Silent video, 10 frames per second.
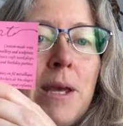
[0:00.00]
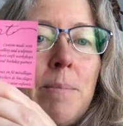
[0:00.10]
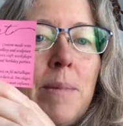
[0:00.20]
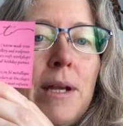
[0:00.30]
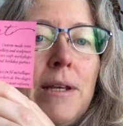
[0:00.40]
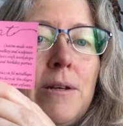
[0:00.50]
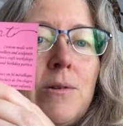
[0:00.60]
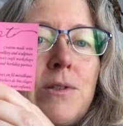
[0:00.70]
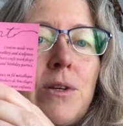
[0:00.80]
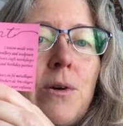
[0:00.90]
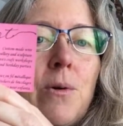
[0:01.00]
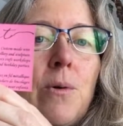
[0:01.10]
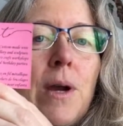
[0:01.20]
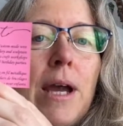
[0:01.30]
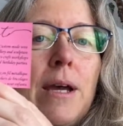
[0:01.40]
many years ago,
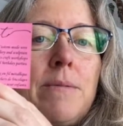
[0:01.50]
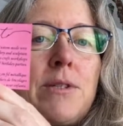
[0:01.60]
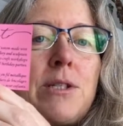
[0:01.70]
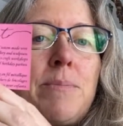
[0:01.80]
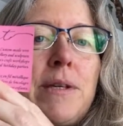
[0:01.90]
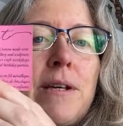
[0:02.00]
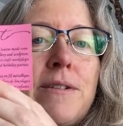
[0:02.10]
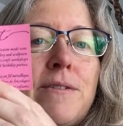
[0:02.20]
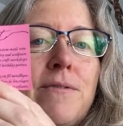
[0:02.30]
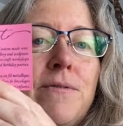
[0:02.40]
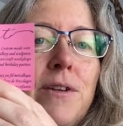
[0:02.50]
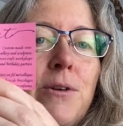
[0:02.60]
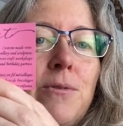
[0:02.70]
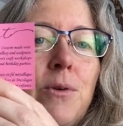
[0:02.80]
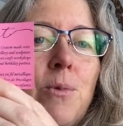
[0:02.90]
and just because of, you
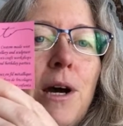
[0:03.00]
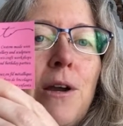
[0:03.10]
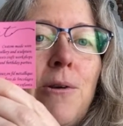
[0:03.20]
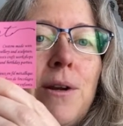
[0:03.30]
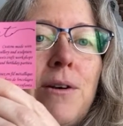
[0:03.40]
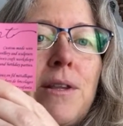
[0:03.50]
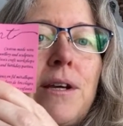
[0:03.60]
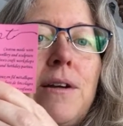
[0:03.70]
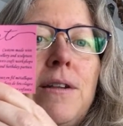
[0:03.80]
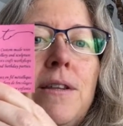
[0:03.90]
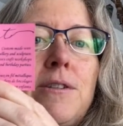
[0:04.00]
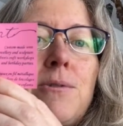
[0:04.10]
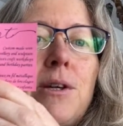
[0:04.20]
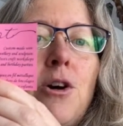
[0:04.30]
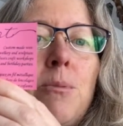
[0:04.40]
know, the wire and all that kind of thing. So
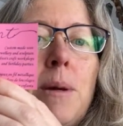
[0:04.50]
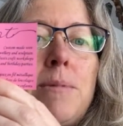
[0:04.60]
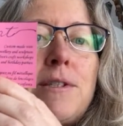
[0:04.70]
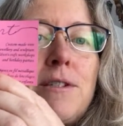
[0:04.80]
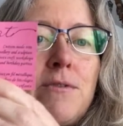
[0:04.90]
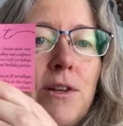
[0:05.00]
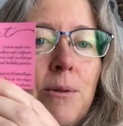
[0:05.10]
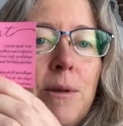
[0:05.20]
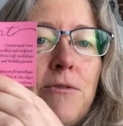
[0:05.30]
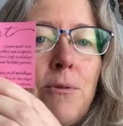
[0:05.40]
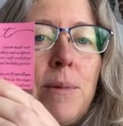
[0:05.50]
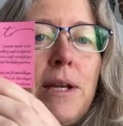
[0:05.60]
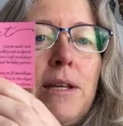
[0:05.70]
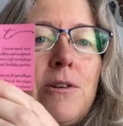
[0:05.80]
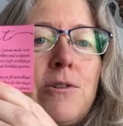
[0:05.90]
I called my business Filament for many
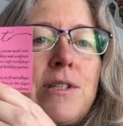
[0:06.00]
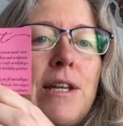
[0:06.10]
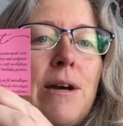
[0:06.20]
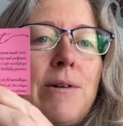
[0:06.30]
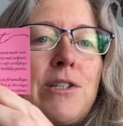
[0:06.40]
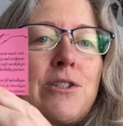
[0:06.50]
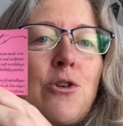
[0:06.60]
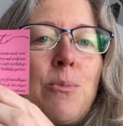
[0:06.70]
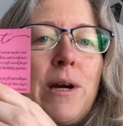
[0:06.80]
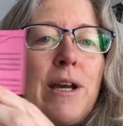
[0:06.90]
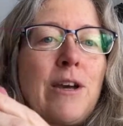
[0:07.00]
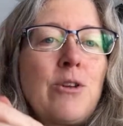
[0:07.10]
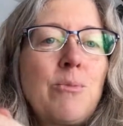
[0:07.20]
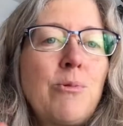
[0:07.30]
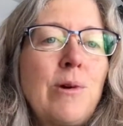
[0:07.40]
years, and now I just go by
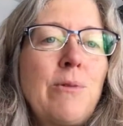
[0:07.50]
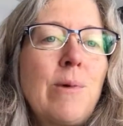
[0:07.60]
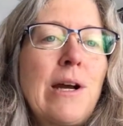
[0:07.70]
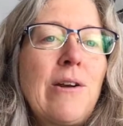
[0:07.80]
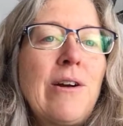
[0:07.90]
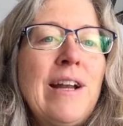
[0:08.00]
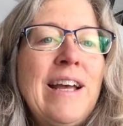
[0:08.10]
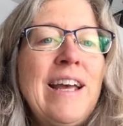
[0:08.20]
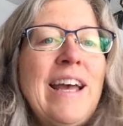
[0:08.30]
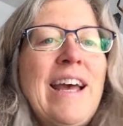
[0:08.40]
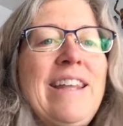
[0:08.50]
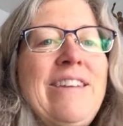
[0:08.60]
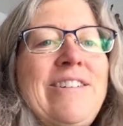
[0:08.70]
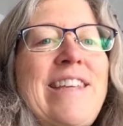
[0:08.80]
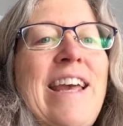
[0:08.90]
Heather Boyd Wire. And
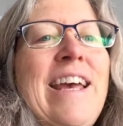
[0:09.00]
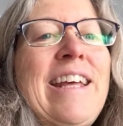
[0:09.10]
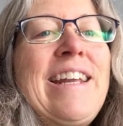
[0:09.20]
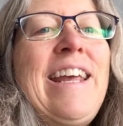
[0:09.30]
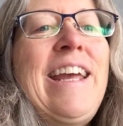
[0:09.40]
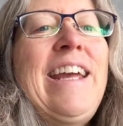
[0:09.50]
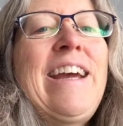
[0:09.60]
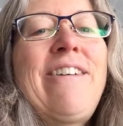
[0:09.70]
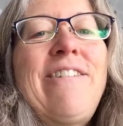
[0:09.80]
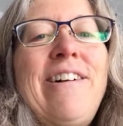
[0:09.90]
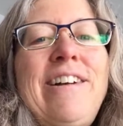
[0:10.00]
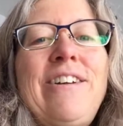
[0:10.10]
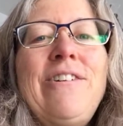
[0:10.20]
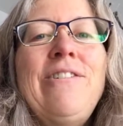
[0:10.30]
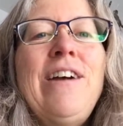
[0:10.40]
there's Anne. Hey, how are
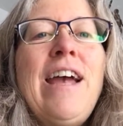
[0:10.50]
you?